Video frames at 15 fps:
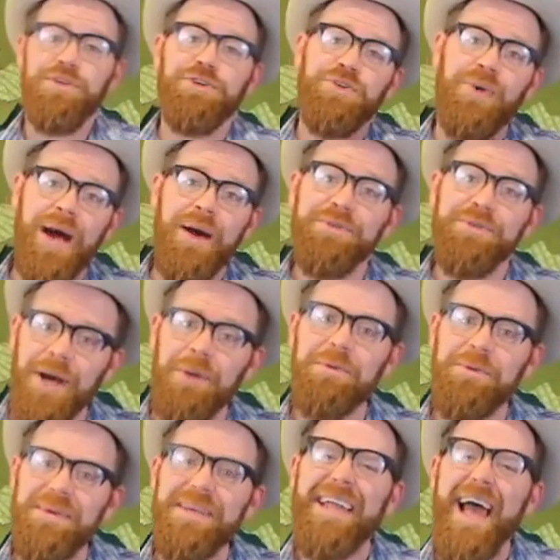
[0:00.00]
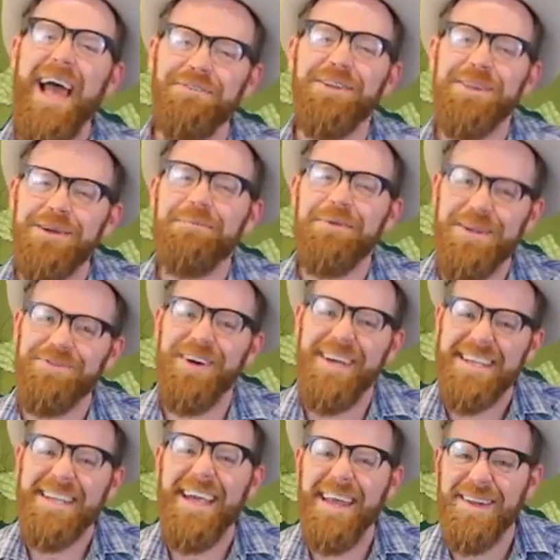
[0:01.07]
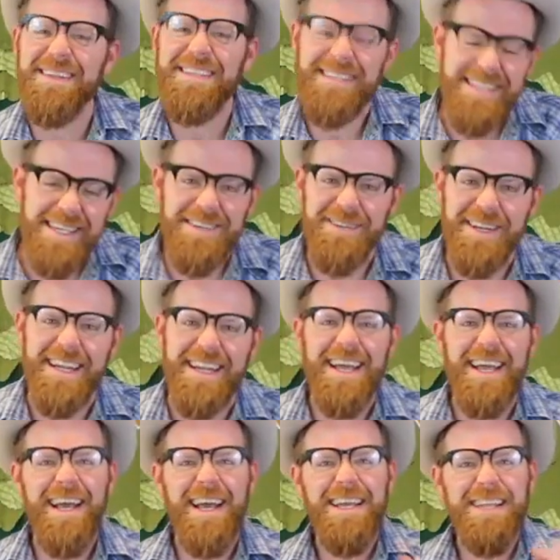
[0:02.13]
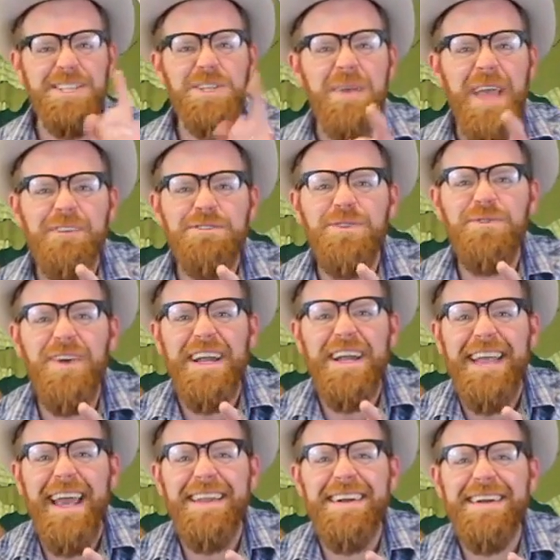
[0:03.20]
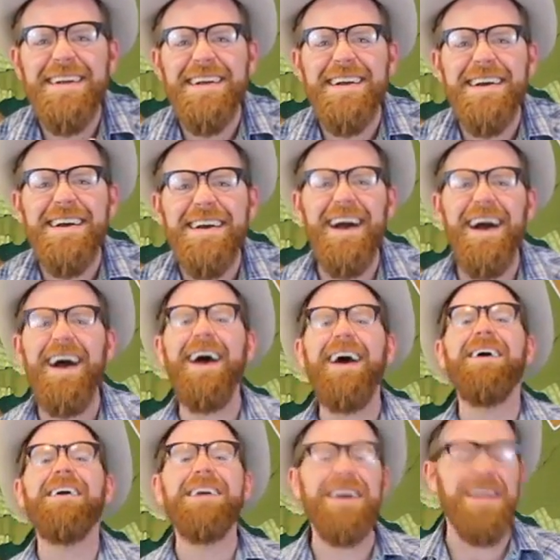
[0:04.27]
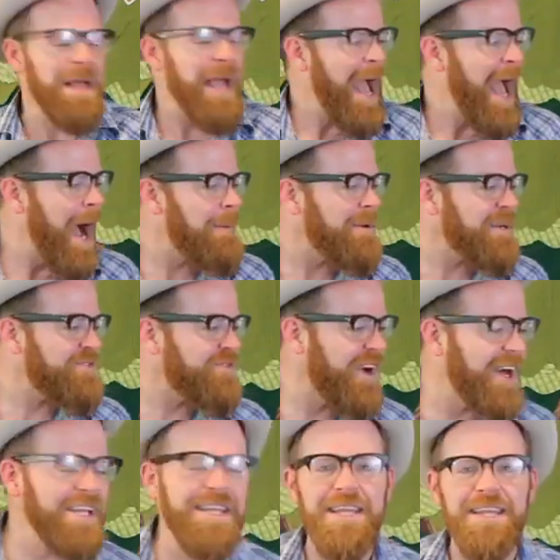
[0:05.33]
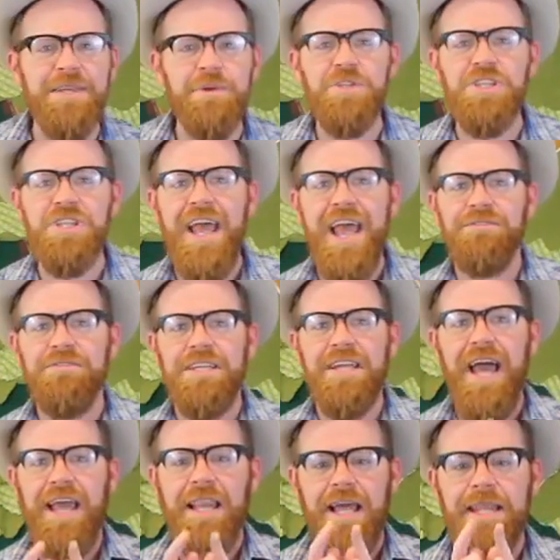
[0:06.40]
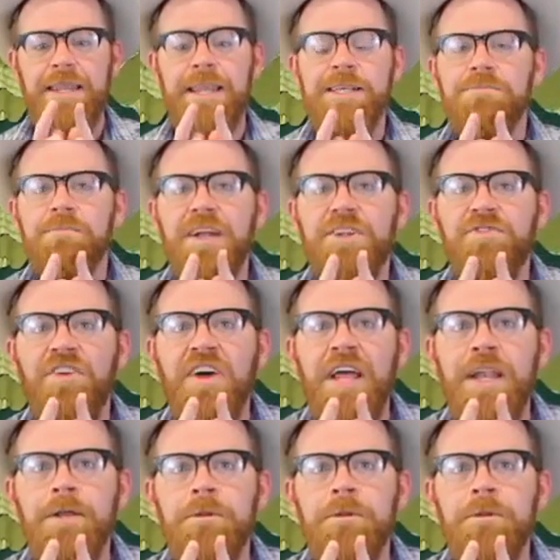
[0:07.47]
So I was hoping we could have a little bit of fun together this evening. Should we have some fun together? Oh, good. How much fun do you think we should have tonight? Like this much fun?